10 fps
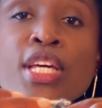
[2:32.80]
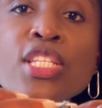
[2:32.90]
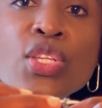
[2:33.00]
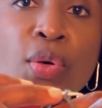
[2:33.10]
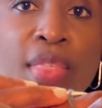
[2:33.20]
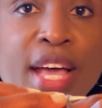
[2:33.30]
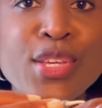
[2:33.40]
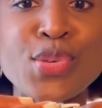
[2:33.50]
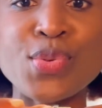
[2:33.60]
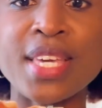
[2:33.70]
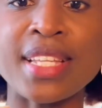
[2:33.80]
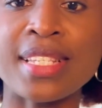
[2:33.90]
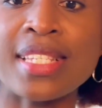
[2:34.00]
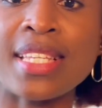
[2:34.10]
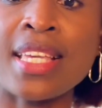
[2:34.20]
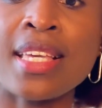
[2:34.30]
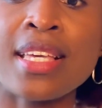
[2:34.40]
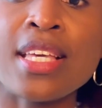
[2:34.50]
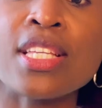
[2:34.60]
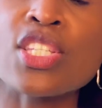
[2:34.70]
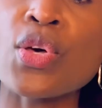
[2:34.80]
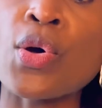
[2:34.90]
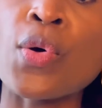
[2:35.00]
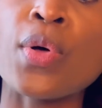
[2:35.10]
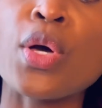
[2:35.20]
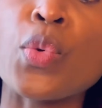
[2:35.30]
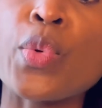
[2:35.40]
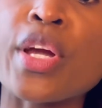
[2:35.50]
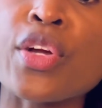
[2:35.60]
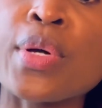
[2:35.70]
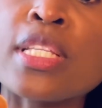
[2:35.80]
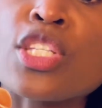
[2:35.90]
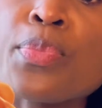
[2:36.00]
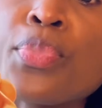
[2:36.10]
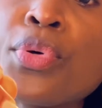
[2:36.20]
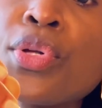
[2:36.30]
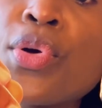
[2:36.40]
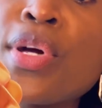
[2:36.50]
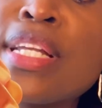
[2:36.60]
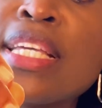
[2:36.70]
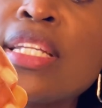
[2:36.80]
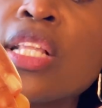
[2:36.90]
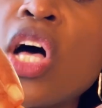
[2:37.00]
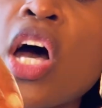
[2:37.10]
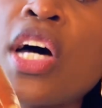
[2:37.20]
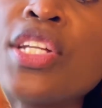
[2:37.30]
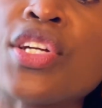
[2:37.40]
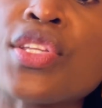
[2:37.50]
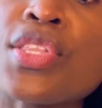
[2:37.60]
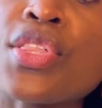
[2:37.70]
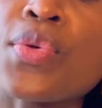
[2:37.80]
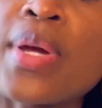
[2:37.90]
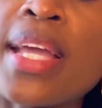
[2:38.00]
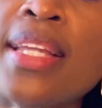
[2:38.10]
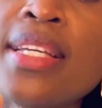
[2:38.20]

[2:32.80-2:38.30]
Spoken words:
so that you can see. So we're going to put our needle under the thread